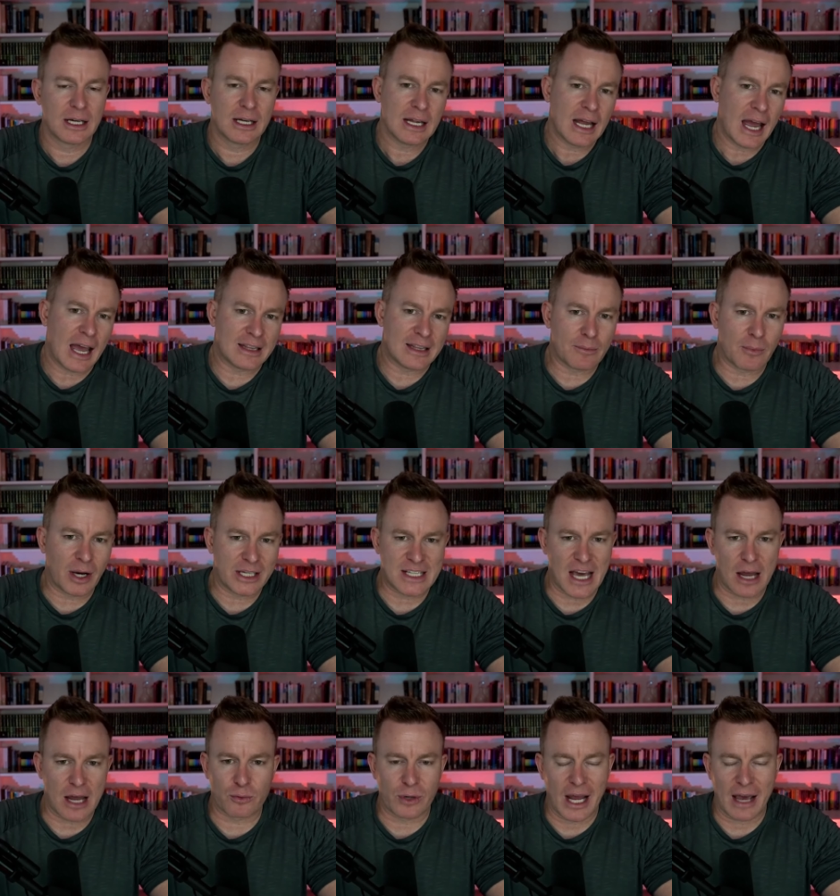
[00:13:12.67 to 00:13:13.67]
And then my
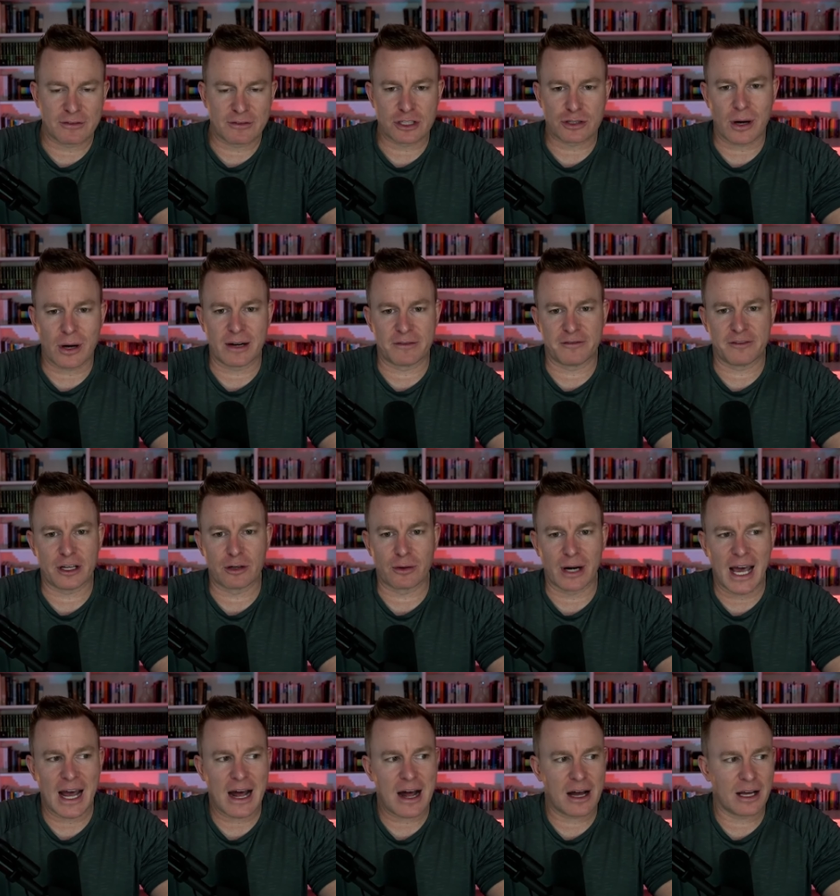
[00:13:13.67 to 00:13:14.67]
dad would have to try to figure it
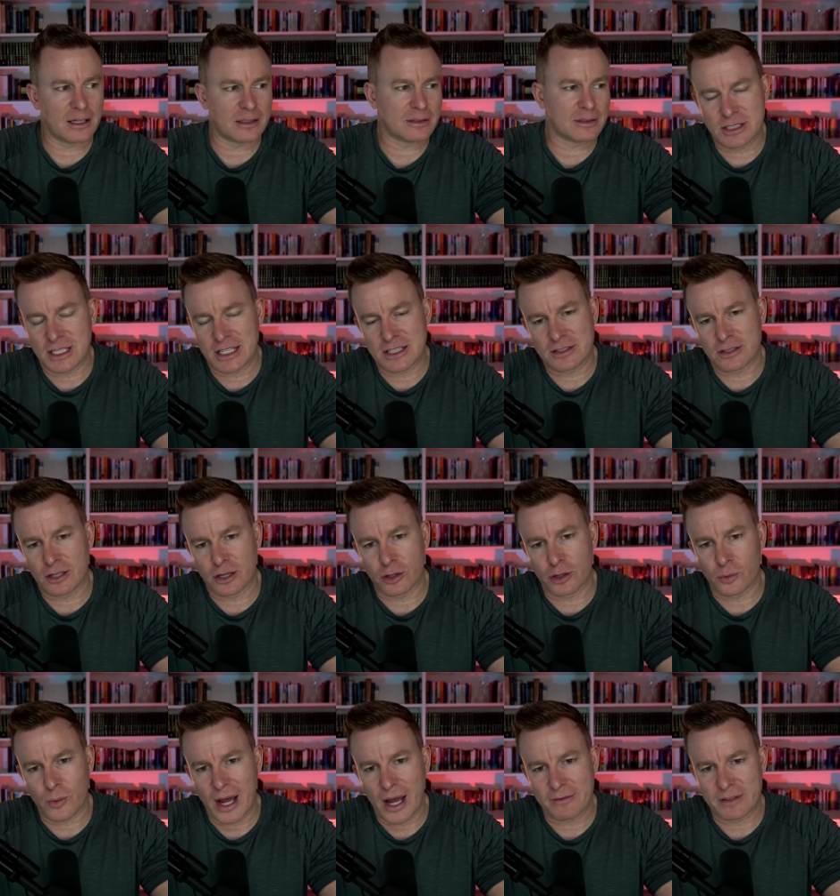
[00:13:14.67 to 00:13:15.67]
out, and it's not a good
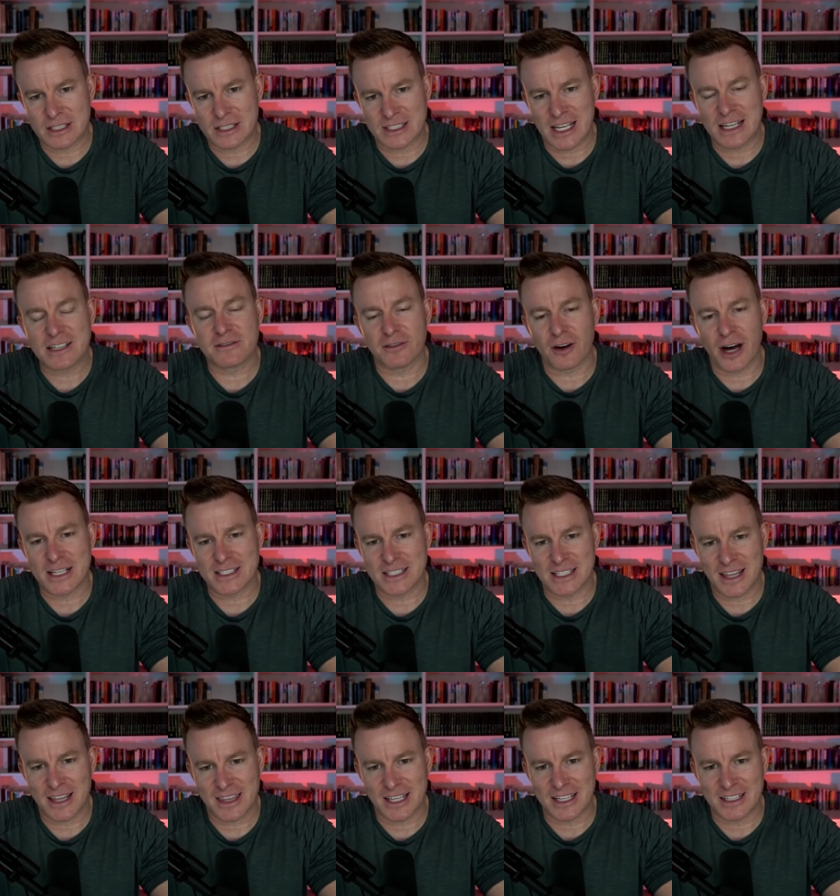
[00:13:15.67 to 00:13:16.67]
way of
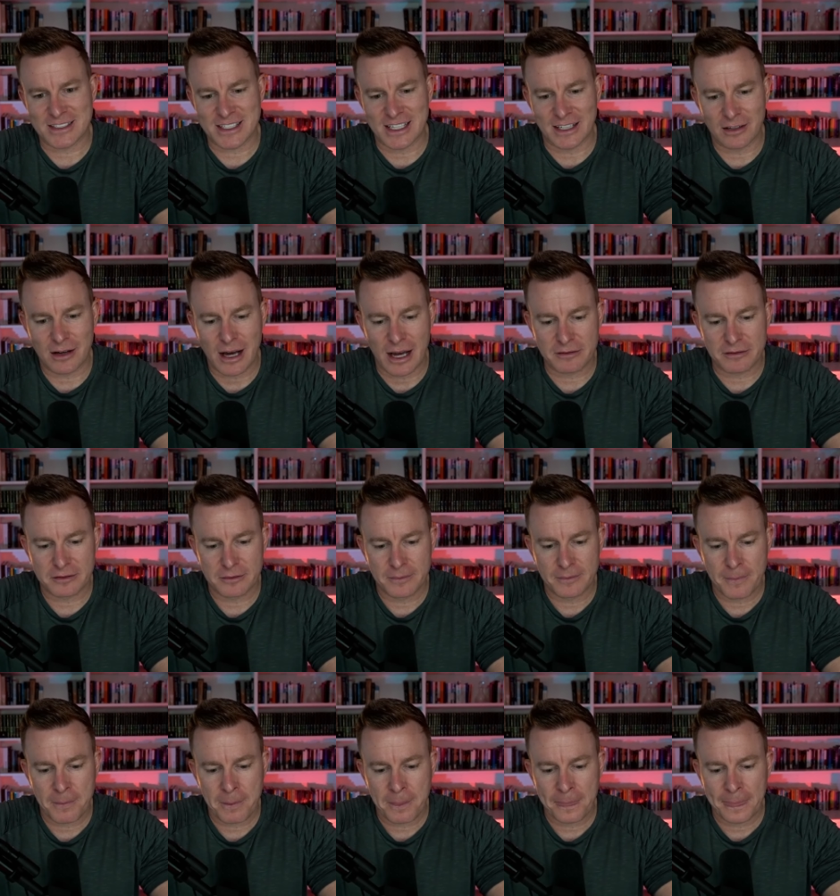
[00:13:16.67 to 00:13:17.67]
incentivizing things in life.
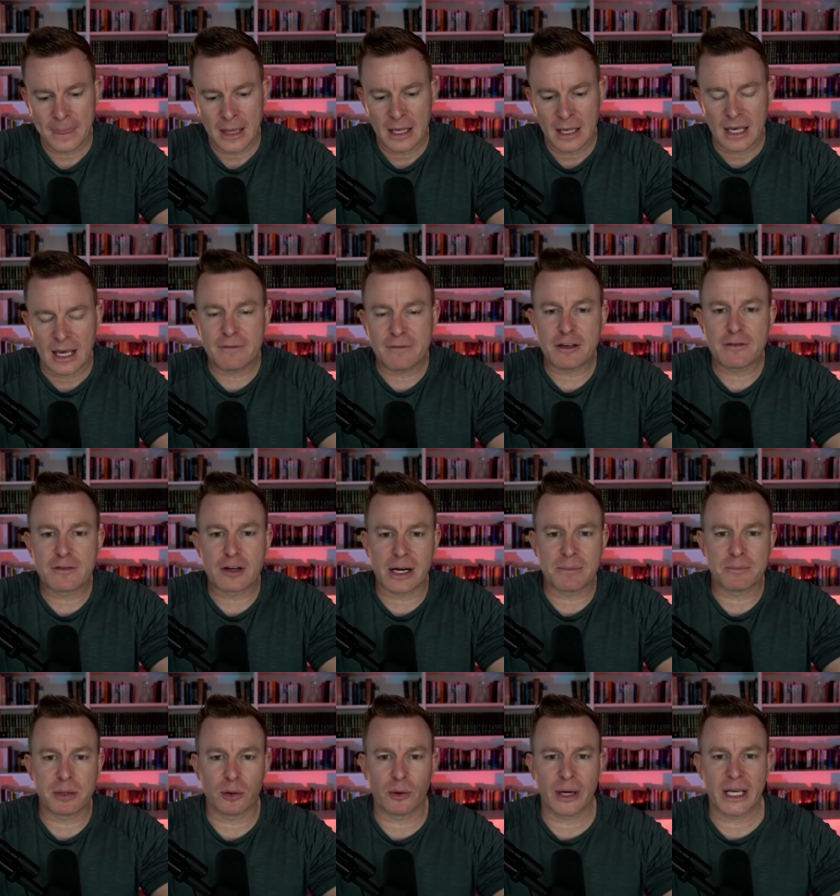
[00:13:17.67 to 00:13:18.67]
If you've got
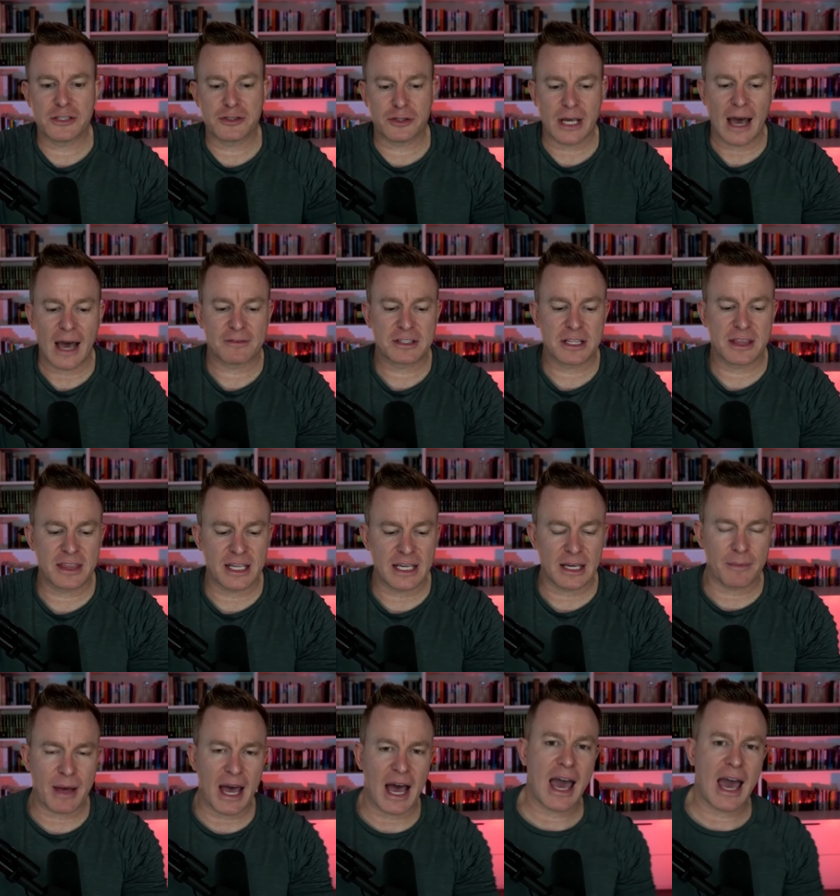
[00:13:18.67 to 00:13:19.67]
employees, you have to think
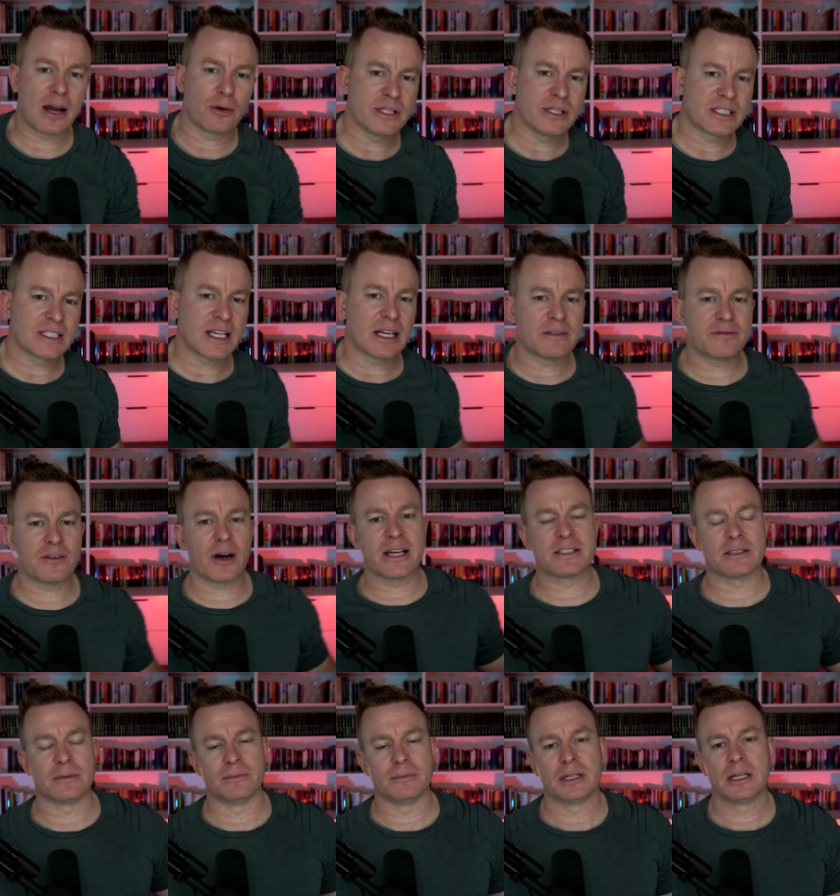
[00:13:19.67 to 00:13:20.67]
about how to incentivize
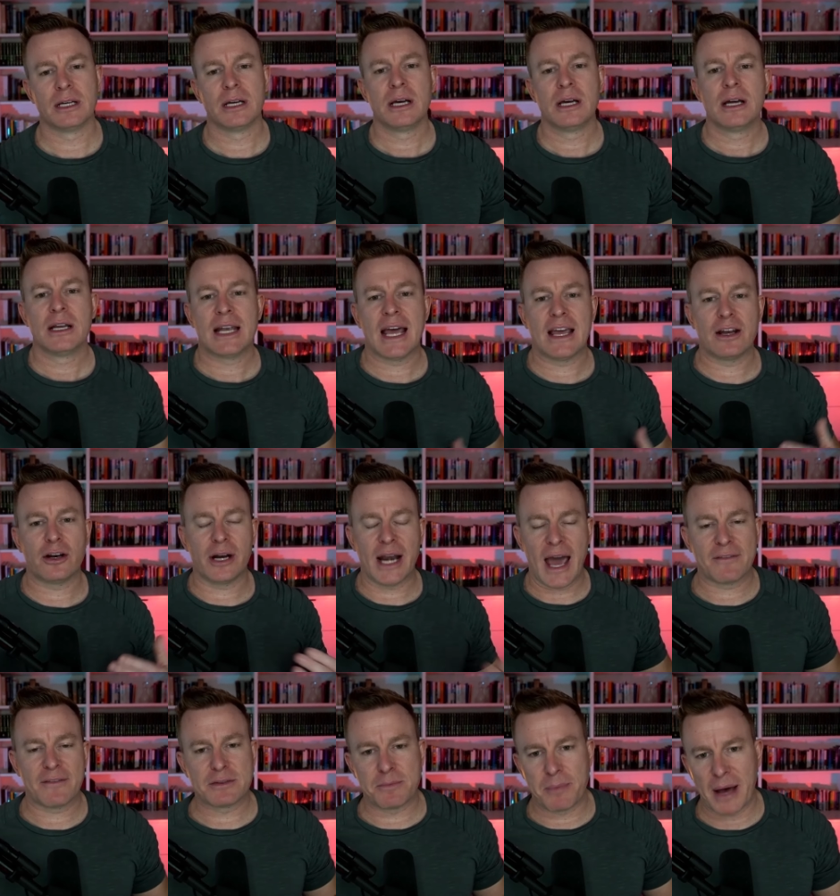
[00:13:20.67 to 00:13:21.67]
them. Now, you don't
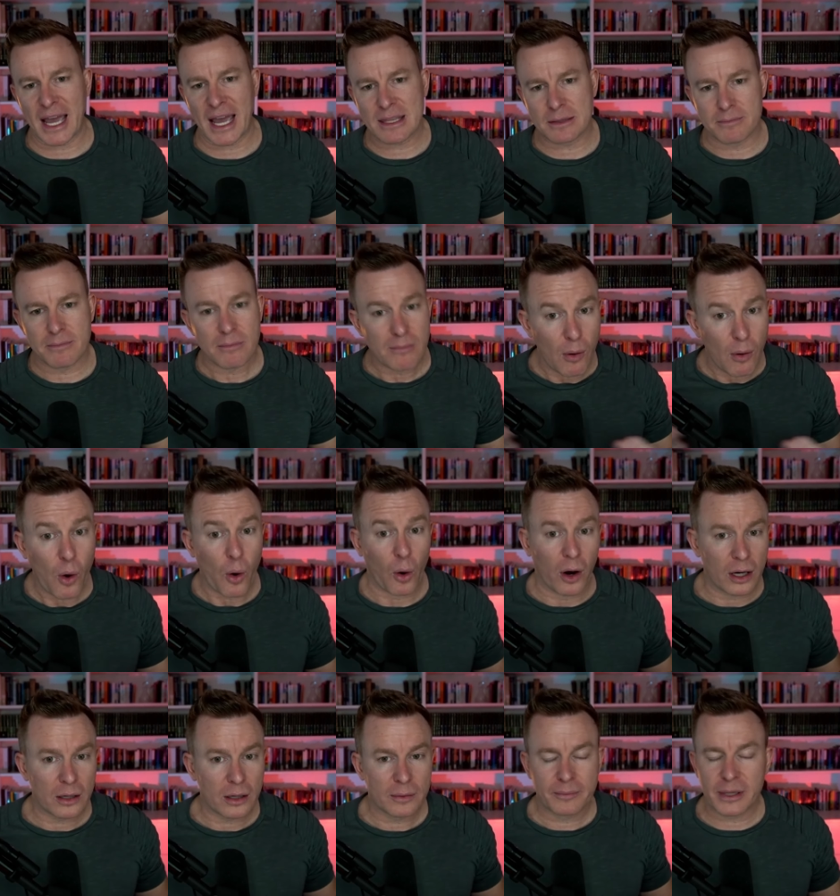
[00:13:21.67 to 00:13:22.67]
have to pay them
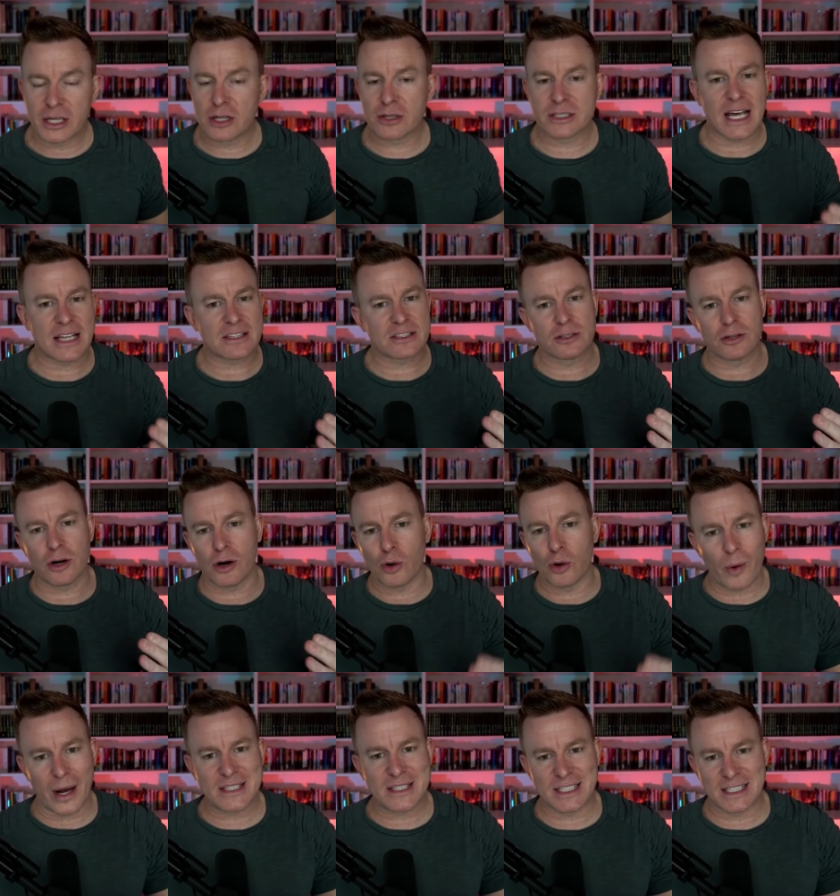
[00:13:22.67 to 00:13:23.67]
more because that's not
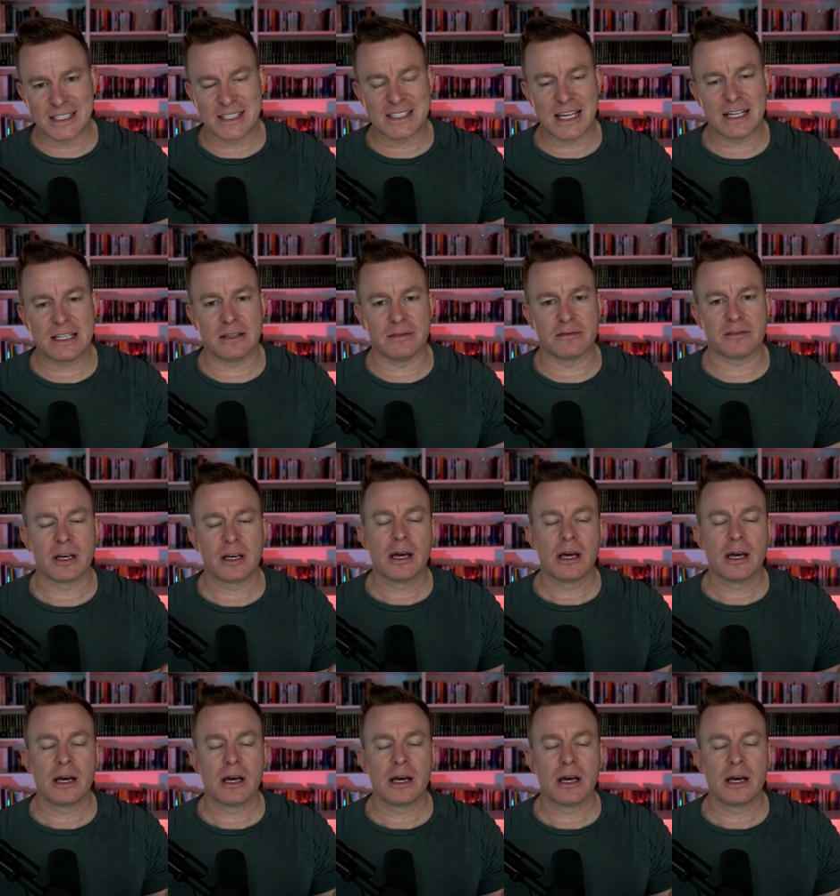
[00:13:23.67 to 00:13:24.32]
always an incentive,